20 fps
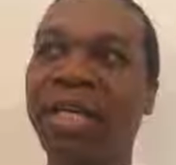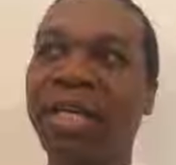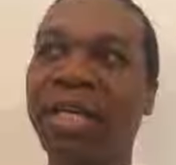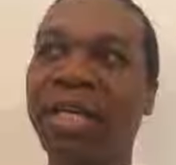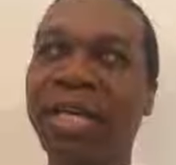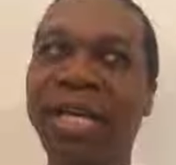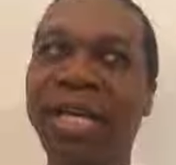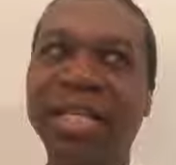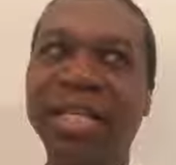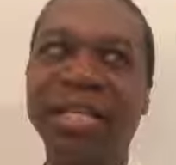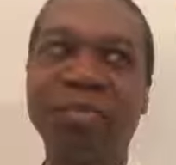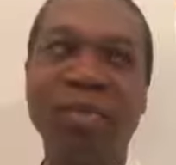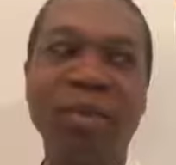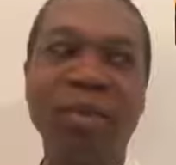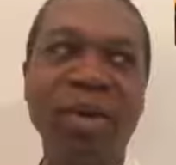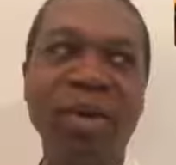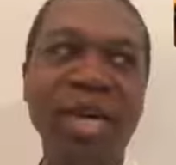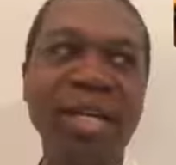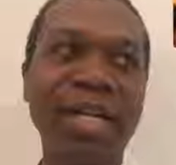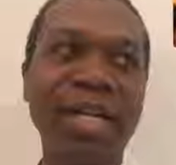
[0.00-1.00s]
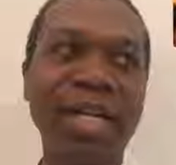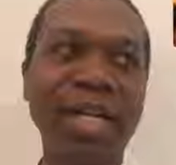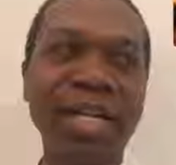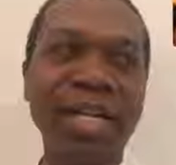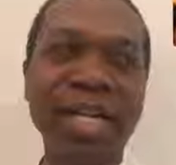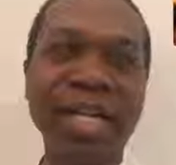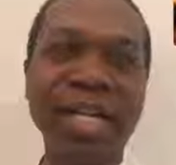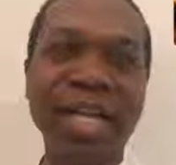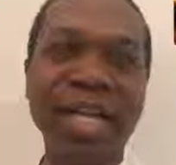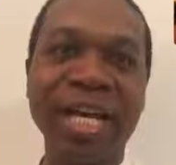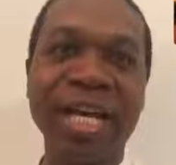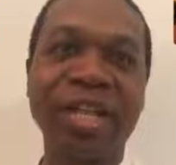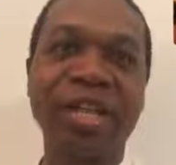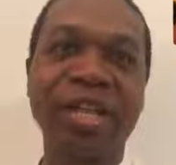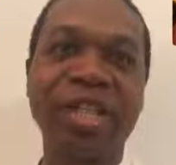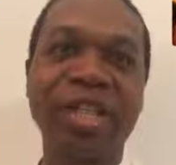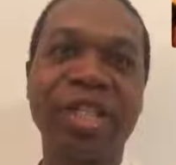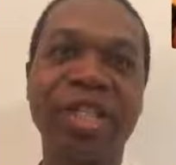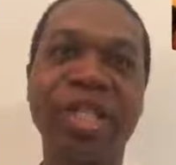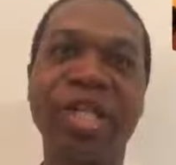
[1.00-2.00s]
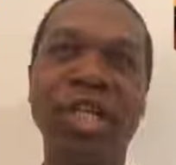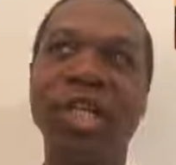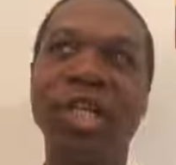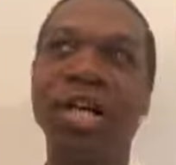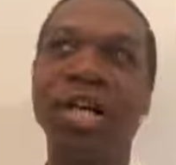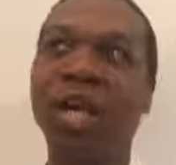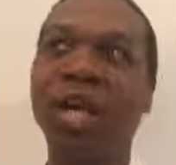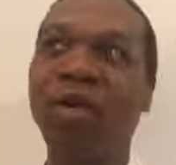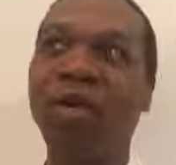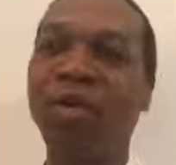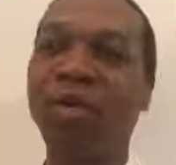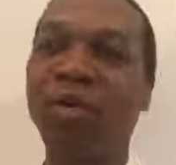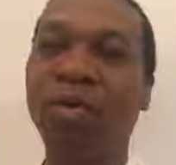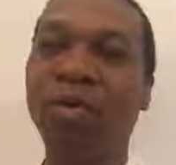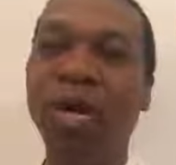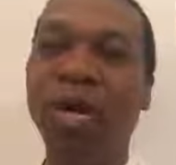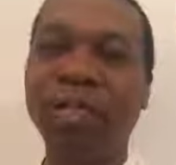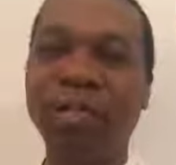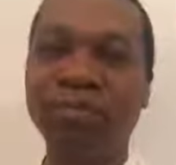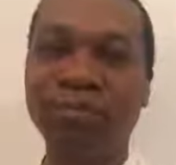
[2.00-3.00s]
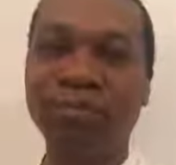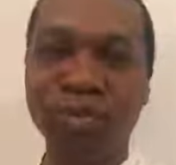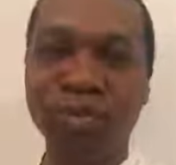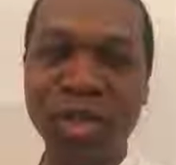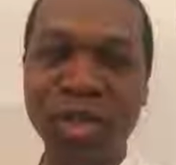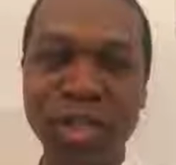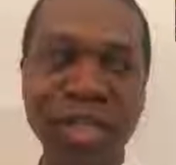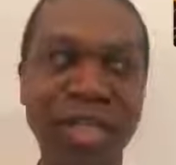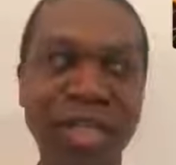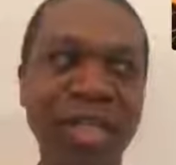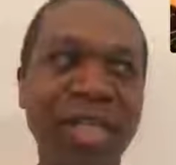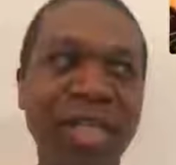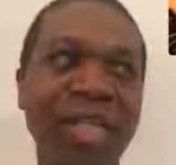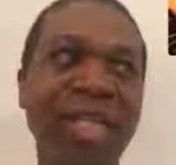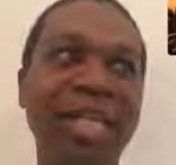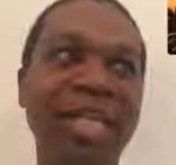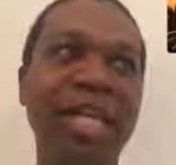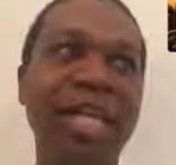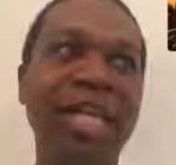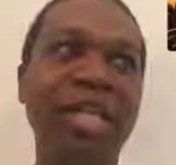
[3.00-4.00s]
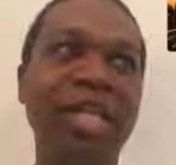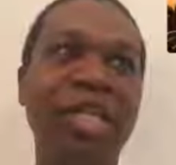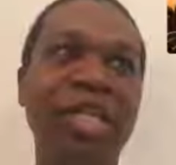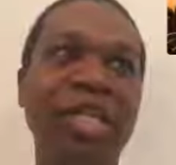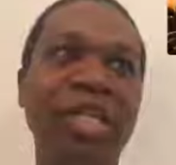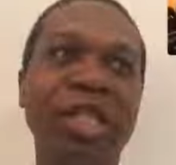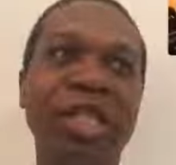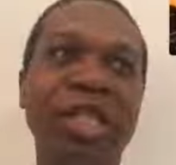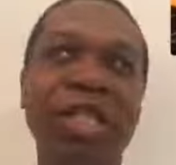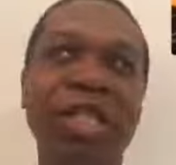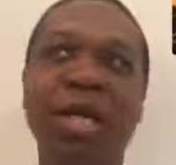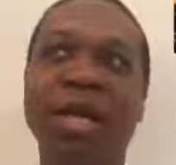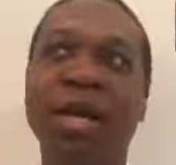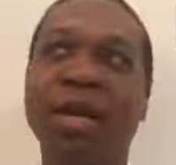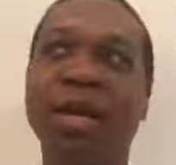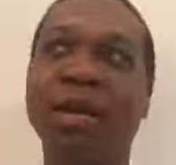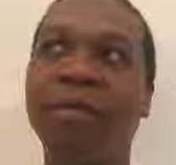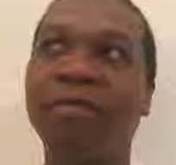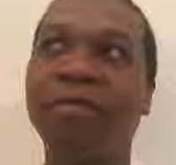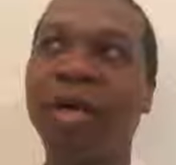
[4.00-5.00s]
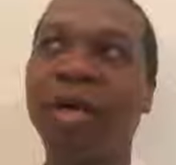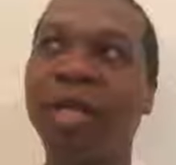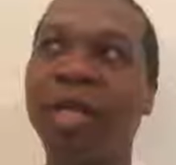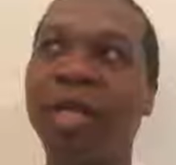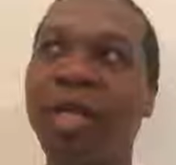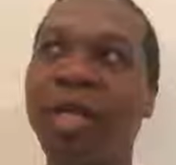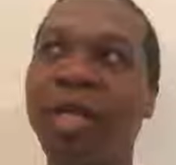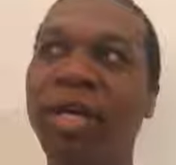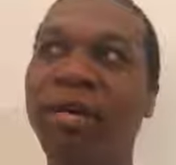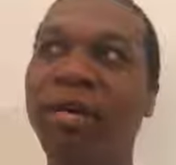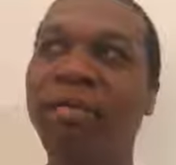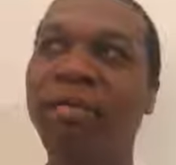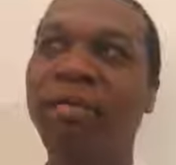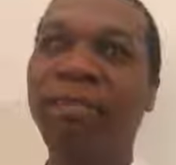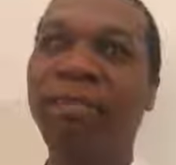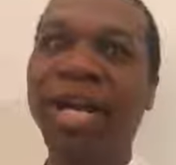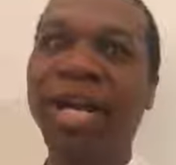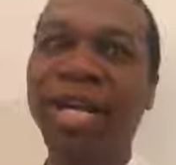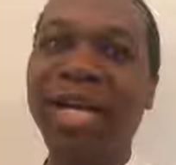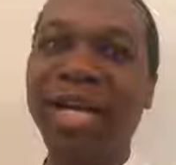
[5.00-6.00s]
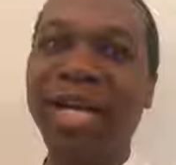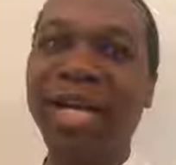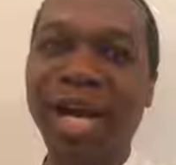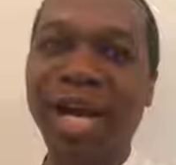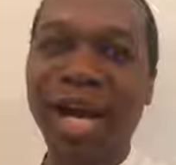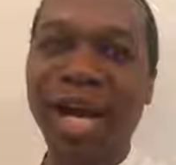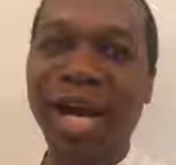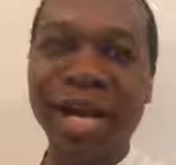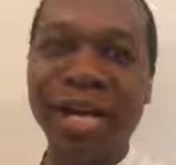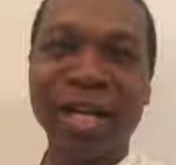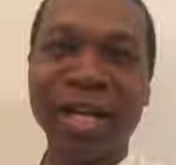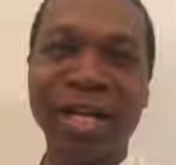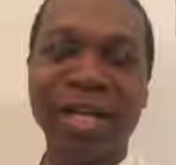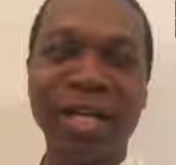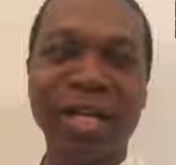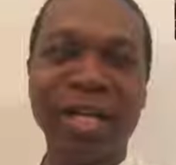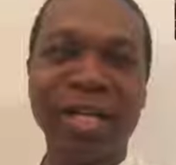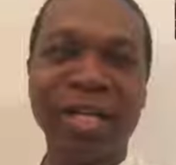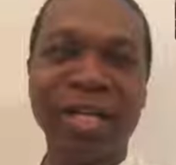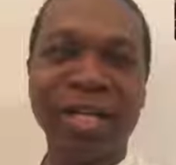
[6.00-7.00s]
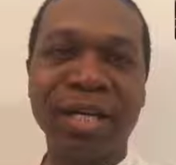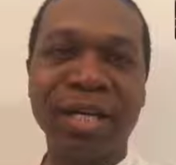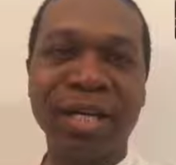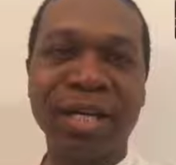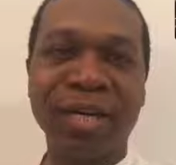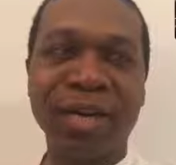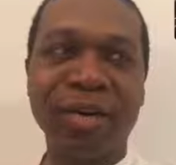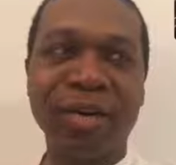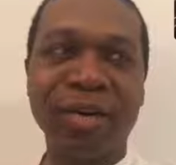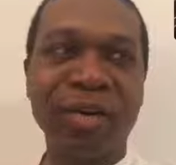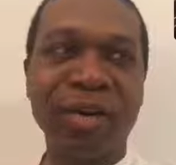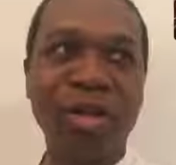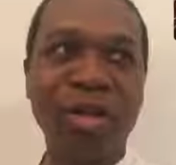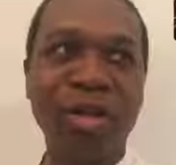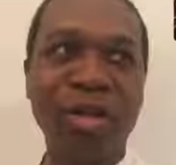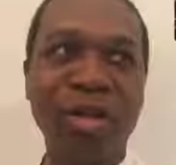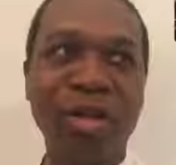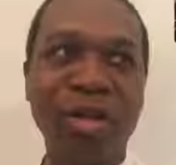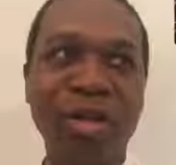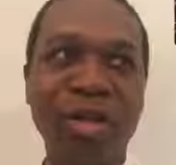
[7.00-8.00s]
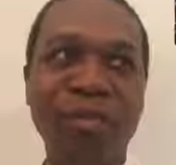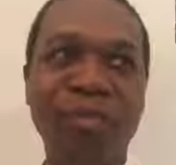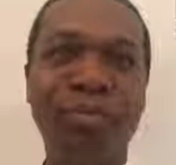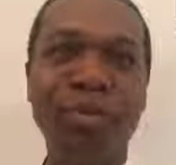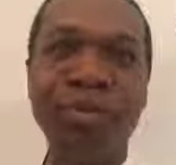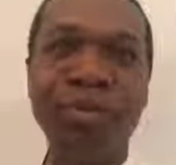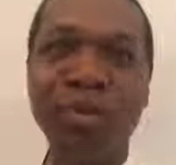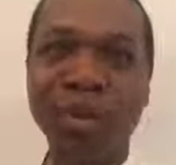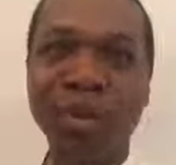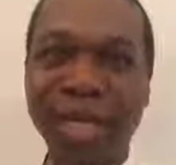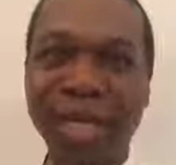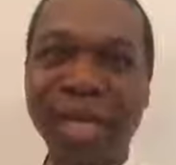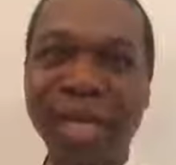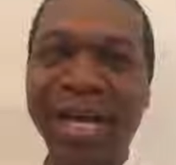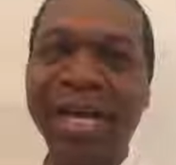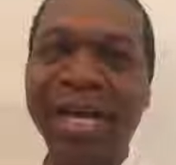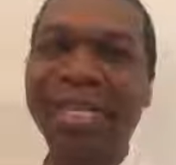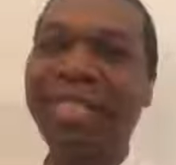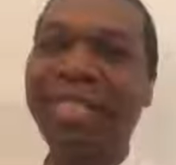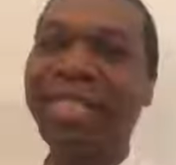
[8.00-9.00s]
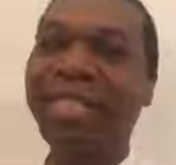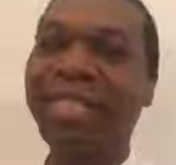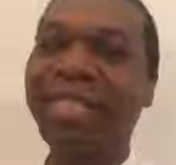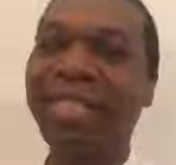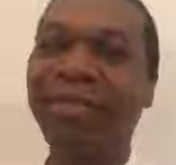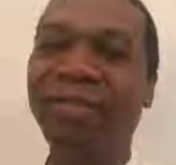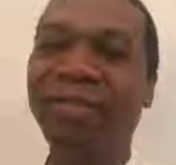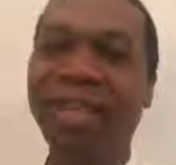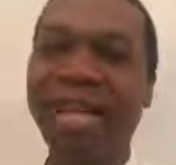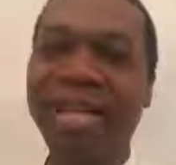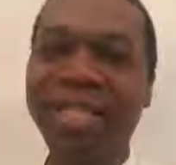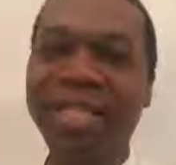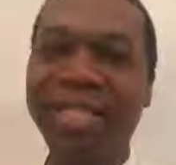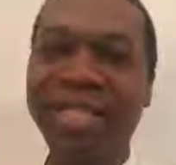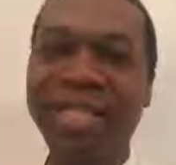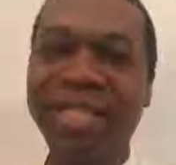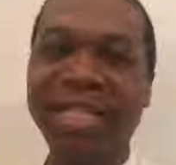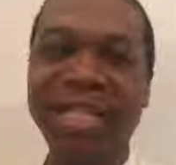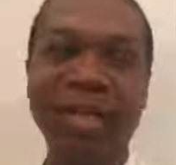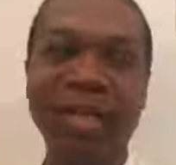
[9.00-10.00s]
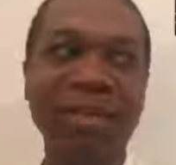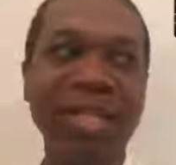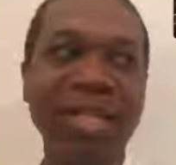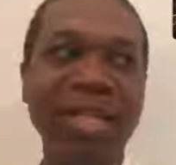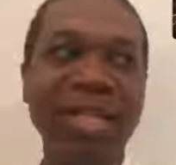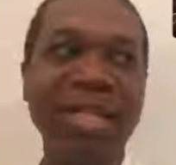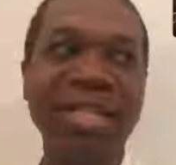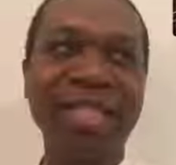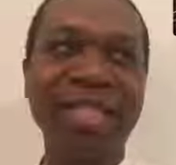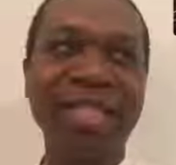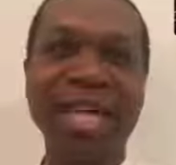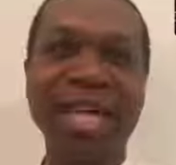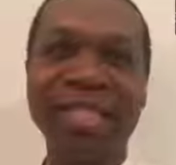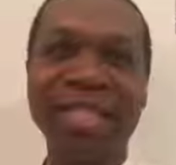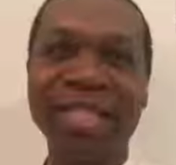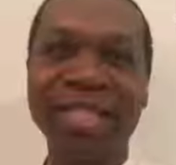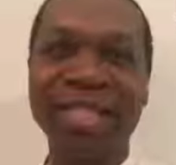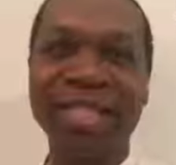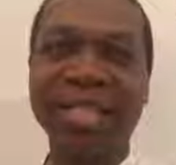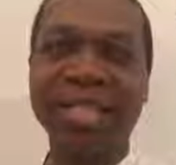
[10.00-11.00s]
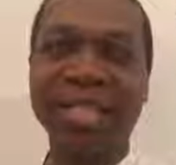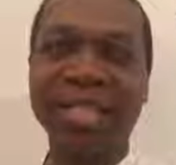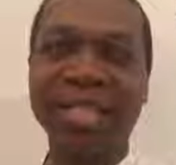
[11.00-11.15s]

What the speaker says: Yes, we want clean energy and we want to breathe clean energy. But my God, they're brutalizing civilization with these taxes.